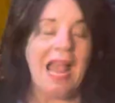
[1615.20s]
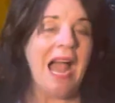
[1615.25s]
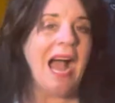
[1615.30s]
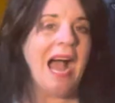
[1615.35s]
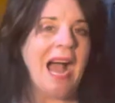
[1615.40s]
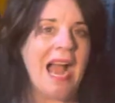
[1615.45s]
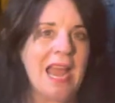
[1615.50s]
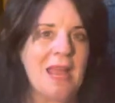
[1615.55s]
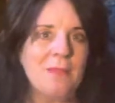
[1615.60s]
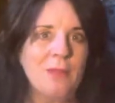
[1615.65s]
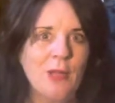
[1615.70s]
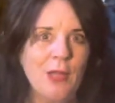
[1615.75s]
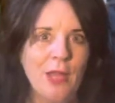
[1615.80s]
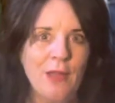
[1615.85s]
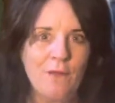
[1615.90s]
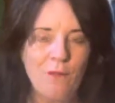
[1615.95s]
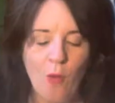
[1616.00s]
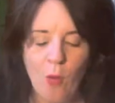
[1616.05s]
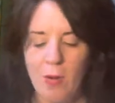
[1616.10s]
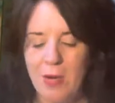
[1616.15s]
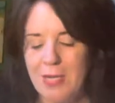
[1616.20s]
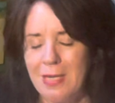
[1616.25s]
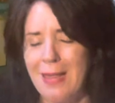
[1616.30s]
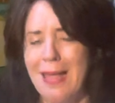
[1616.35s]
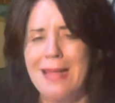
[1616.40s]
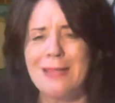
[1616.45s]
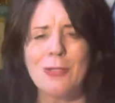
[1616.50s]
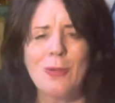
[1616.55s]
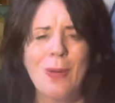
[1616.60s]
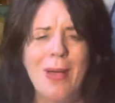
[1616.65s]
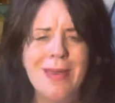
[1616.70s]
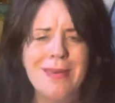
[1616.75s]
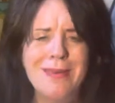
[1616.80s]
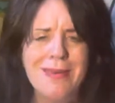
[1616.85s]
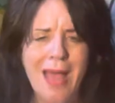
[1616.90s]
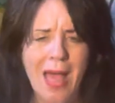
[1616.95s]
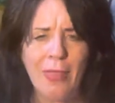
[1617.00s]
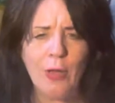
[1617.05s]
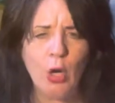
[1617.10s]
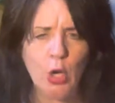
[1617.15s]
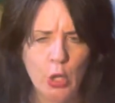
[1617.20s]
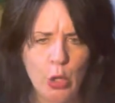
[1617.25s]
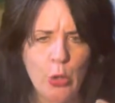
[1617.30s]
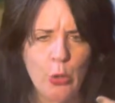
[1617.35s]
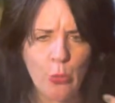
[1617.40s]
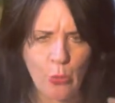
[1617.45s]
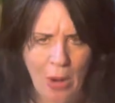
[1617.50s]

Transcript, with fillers: I am looking forward to that. So another new